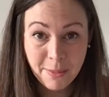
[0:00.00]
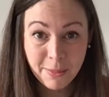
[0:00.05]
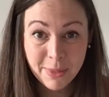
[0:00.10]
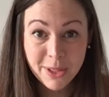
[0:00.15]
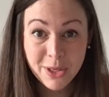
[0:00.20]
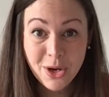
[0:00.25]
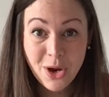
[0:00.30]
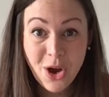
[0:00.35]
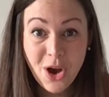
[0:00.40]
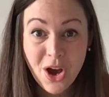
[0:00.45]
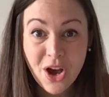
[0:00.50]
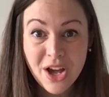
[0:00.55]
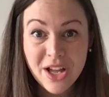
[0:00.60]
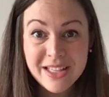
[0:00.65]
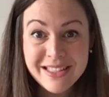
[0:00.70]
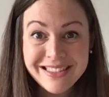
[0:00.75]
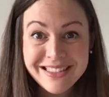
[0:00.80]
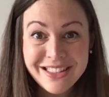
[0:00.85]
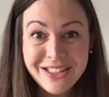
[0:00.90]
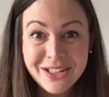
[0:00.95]

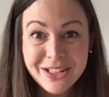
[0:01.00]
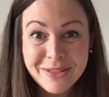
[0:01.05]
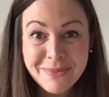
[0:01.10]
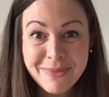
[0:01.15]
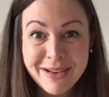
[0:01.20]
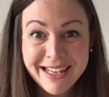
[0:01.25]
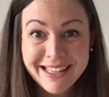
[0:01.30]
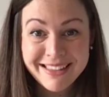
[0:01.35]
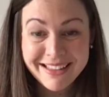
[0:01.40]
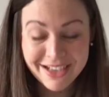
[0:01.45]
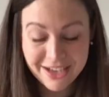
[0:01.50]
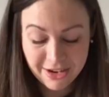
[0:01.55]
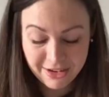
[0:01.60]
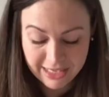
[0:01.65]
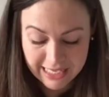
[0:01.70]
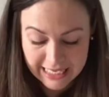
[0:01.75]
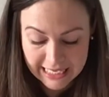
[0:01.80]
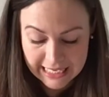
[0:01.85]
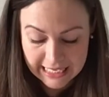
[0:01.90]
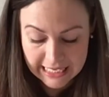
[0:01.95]
Because you can play the
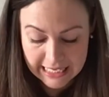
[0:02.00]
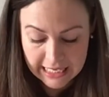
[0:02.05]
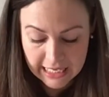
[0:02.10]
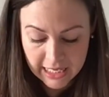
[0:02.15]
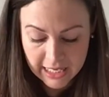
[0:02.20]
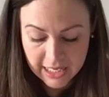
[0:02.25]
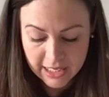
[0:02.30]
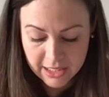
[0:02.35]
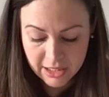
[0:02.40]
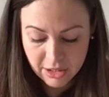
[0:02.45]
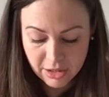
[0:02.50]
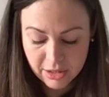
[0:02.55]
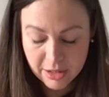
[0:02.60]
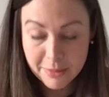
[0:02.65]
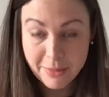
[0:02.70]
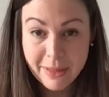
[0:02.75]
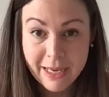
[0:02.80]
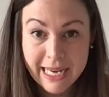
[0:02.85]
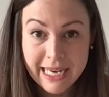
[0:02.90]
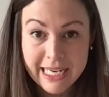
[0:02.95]
note E, you
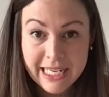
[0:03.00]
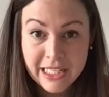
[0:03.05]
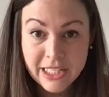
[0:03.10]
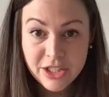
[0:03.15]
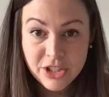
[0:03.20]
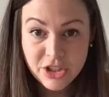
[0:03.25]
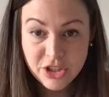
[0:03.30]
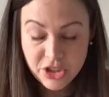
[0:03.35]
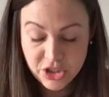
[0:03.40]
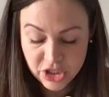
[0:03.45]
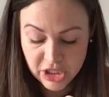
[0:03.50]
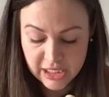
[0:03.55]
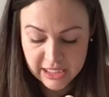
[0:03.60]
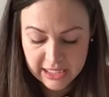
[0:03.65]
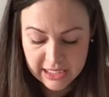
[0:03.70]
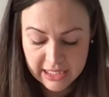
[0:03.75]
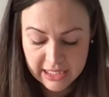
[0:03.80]
can play G,